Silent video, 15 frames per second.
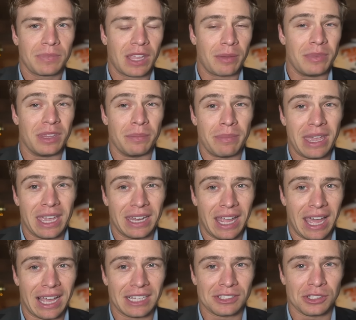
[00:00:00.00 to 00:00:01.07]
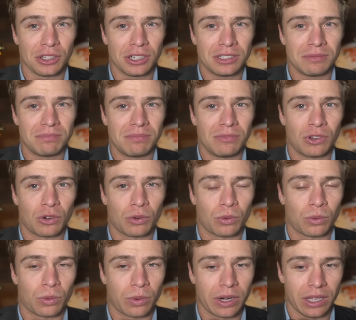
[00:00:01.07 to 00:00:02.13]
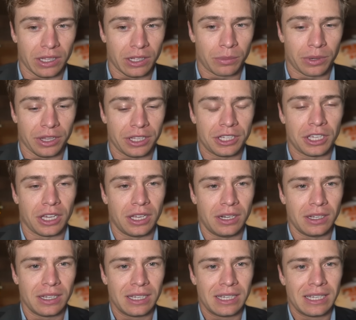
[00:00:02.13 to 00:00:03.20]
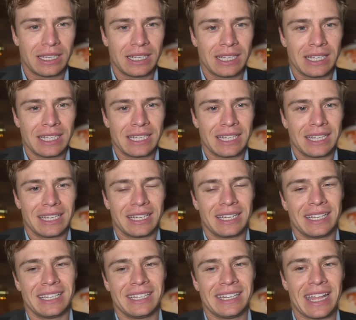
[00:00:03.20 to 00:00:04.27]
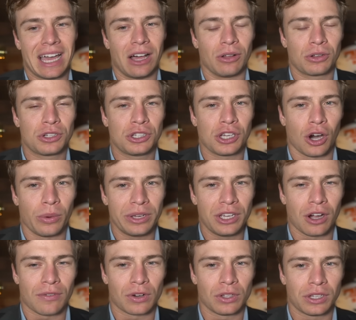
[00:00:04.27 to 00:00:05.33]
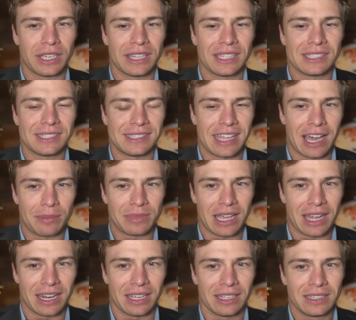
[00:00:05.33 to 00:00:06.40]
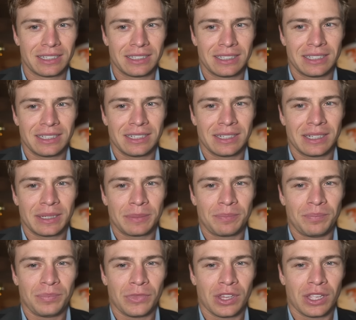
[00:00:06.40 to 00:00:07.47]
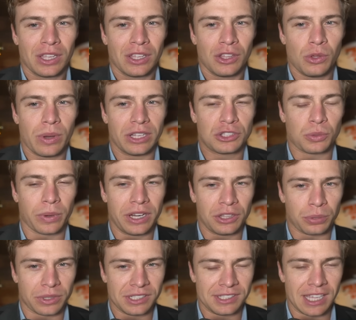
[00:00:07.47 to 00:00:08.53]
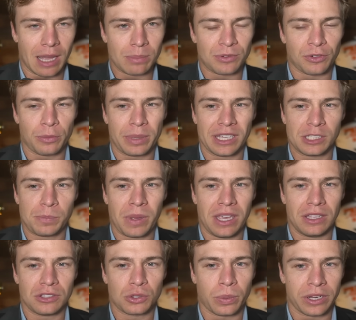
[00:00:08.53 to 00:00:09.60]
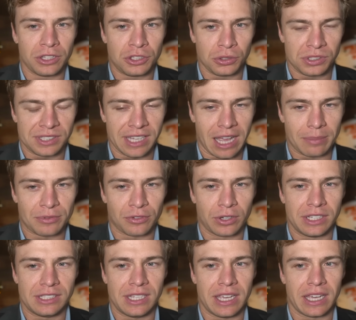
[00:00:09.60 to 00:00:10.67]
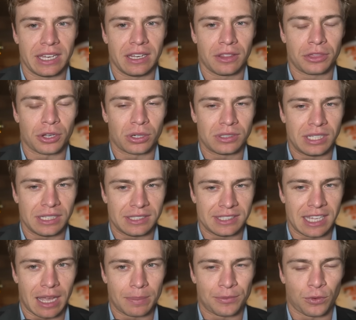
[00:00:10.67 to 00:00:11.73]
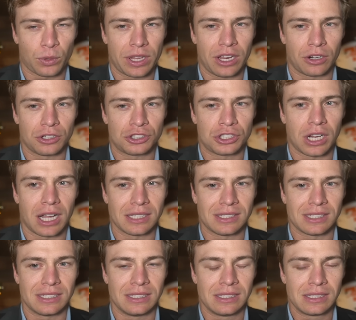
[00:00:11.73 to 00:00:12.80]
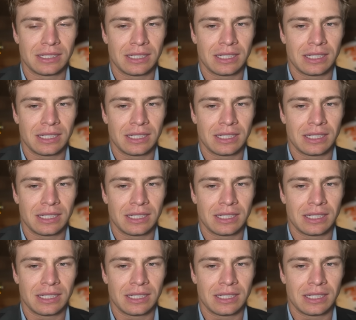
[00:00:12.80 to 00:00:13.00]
I mean, the man has looked really, really good. Now, going over looking at the snap data, you had 23 snaps for Bigsby, 22 snaps for Etienne, 13 snaps for Dearness Johnson.